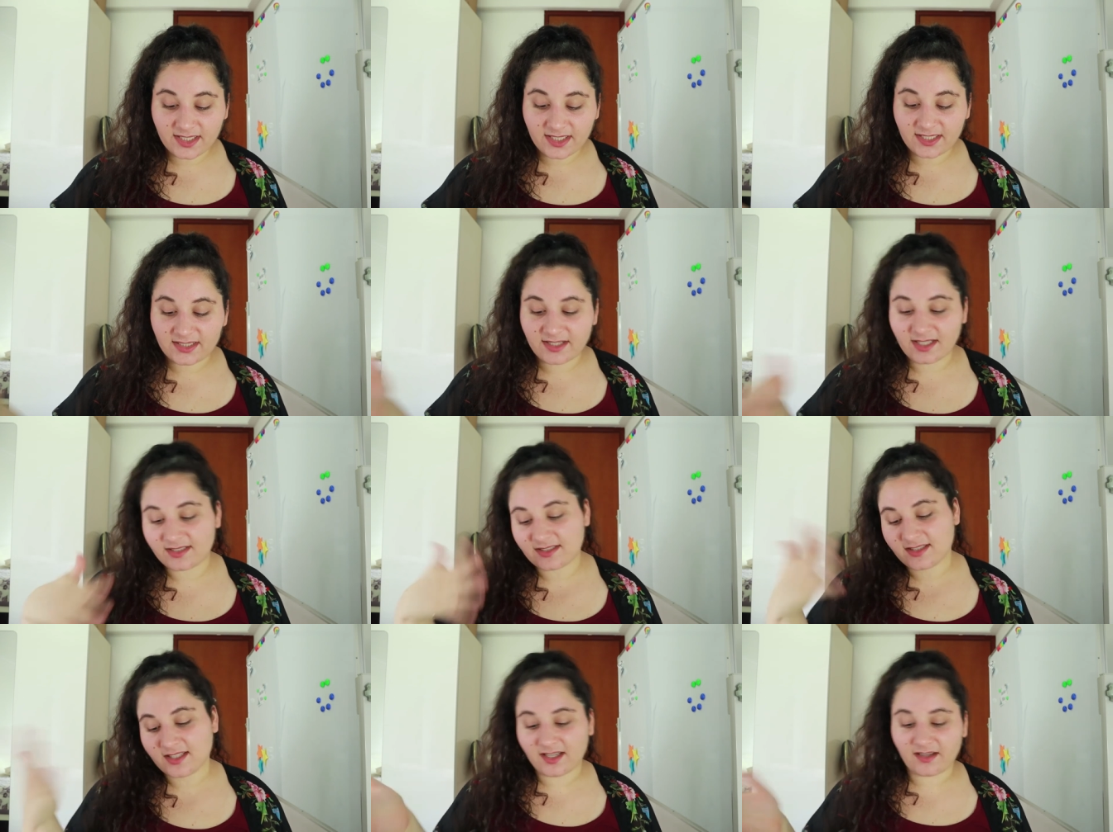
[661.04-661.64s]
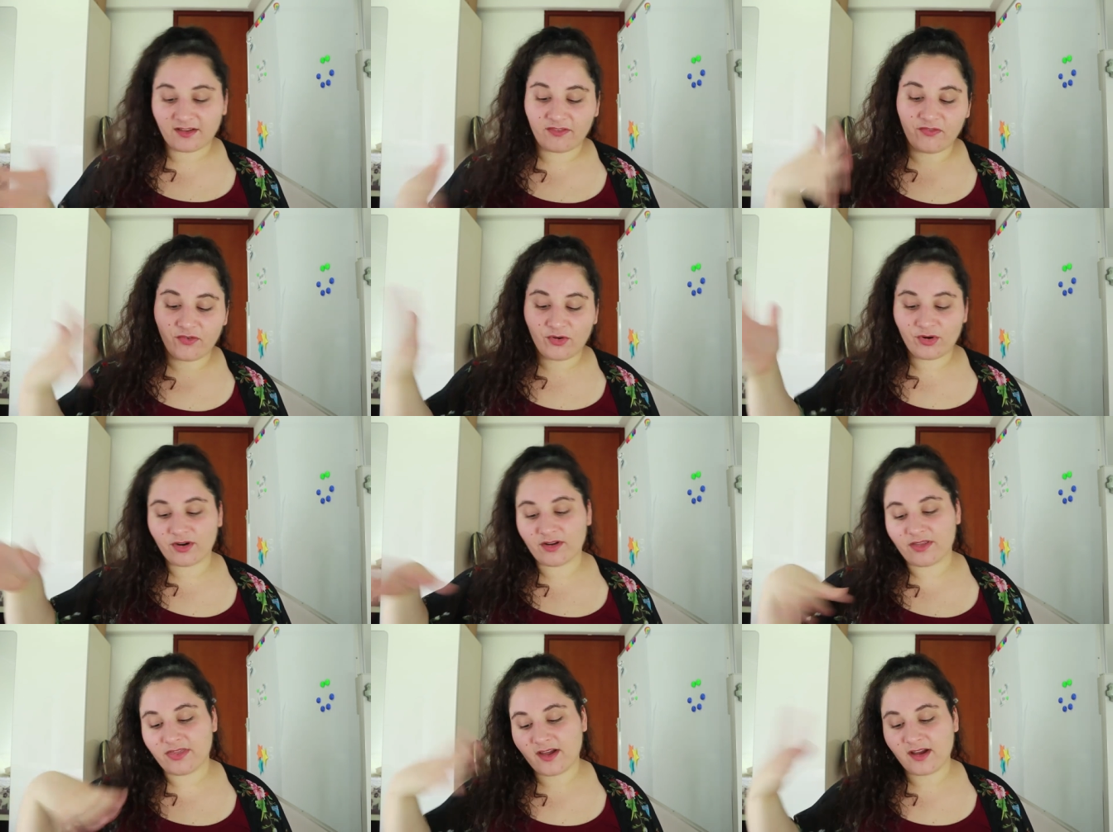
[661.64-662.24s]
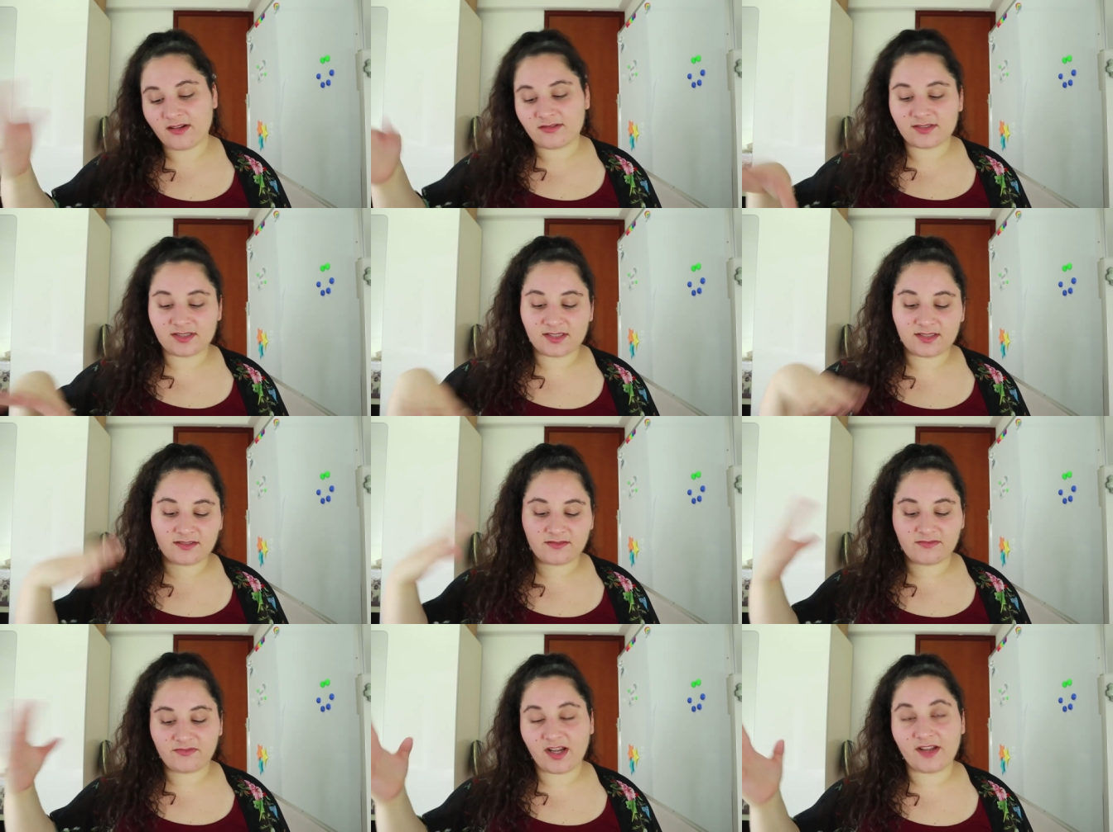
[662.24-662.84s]
it, that's like
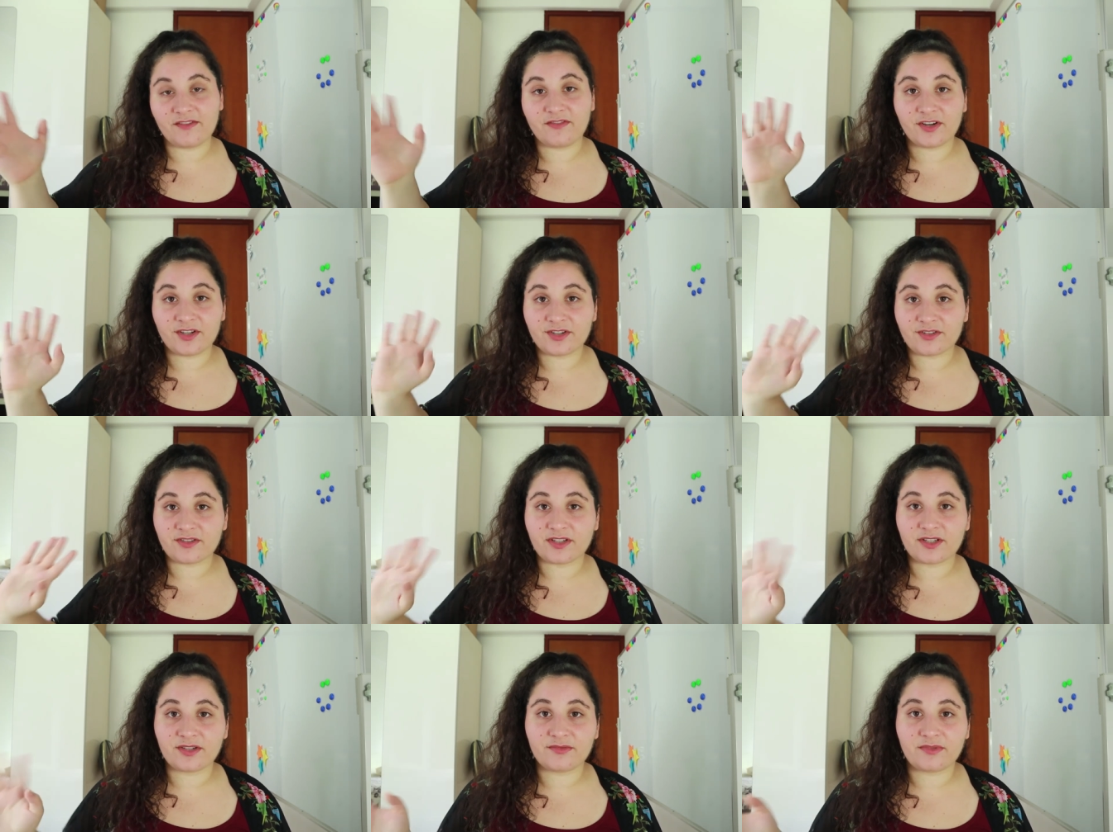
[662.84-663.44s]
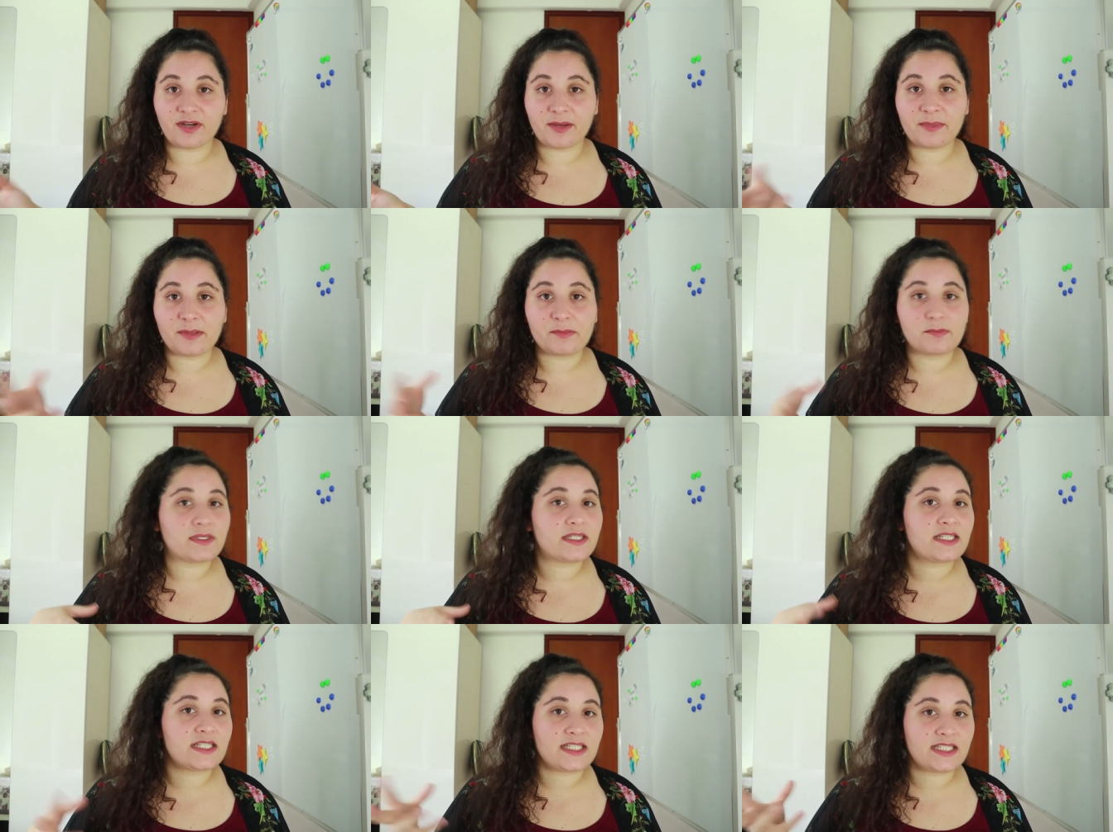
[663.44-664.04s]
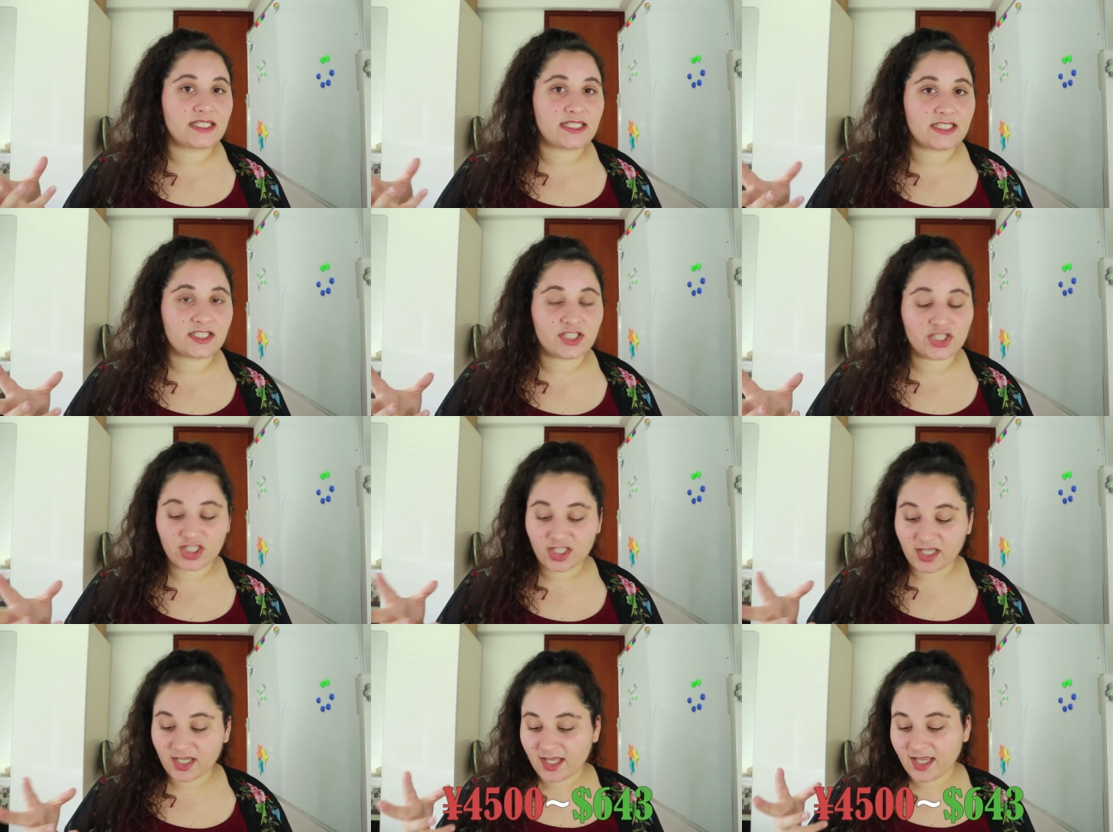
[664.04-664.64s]
4,500 renminbi
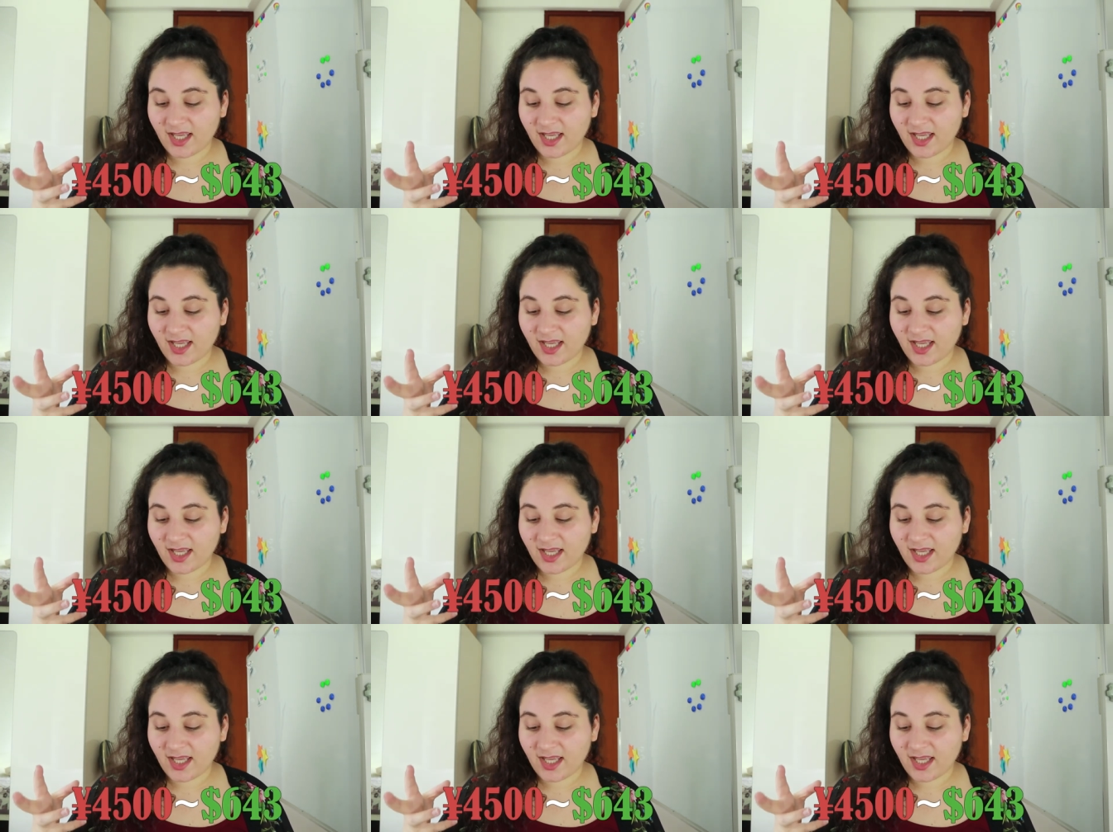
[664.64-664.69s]
each